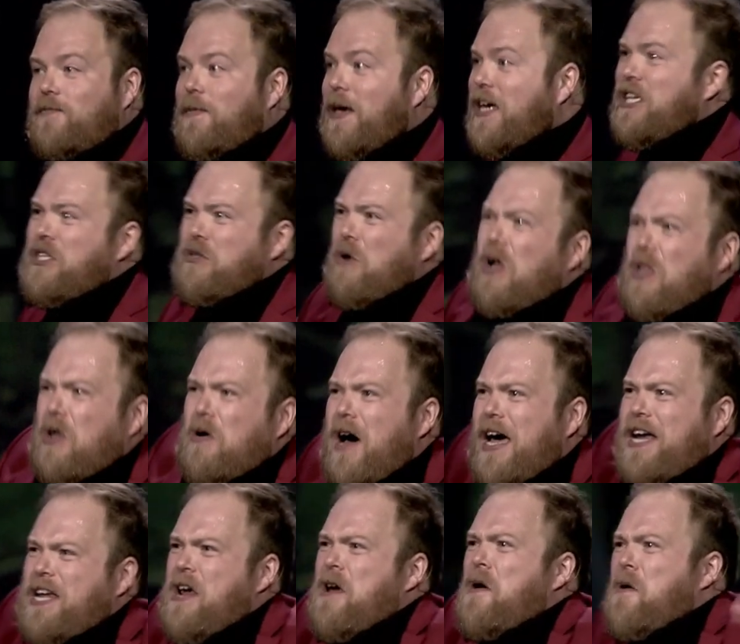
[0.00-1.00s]
speech, what do
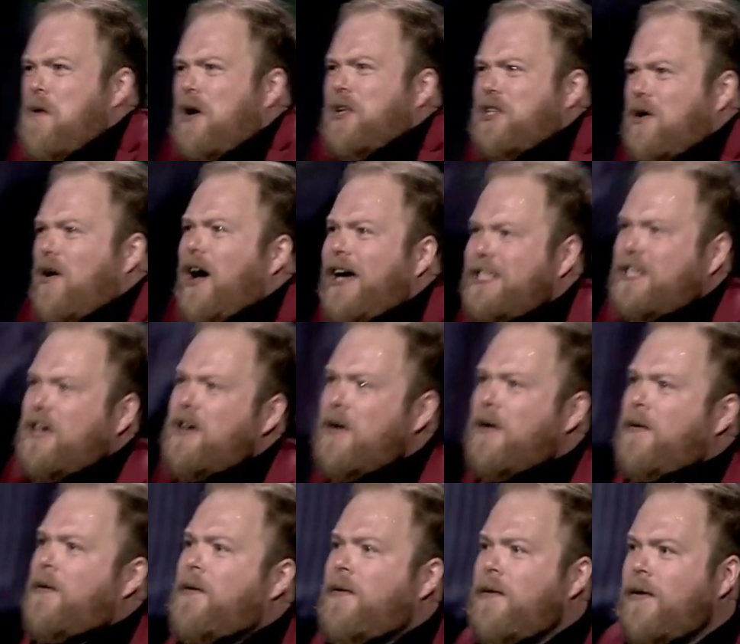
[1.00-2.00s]
I do? What do I
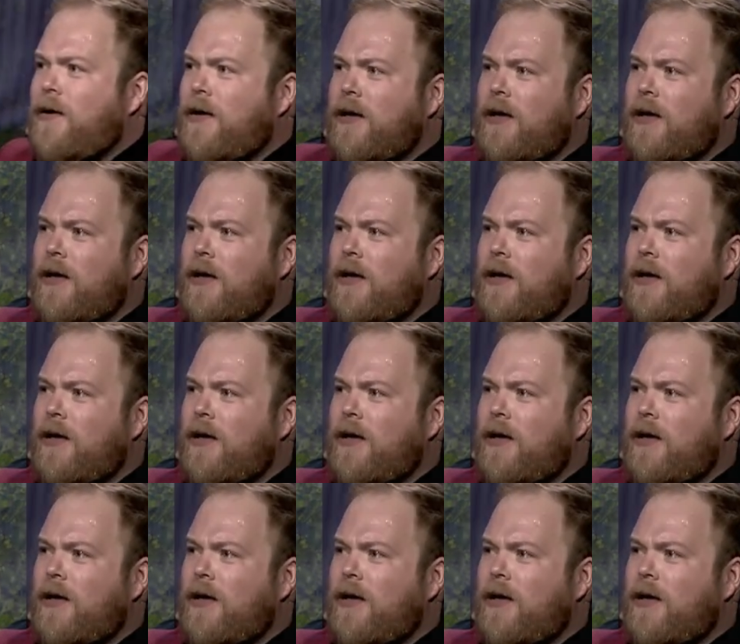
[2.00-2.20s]
do?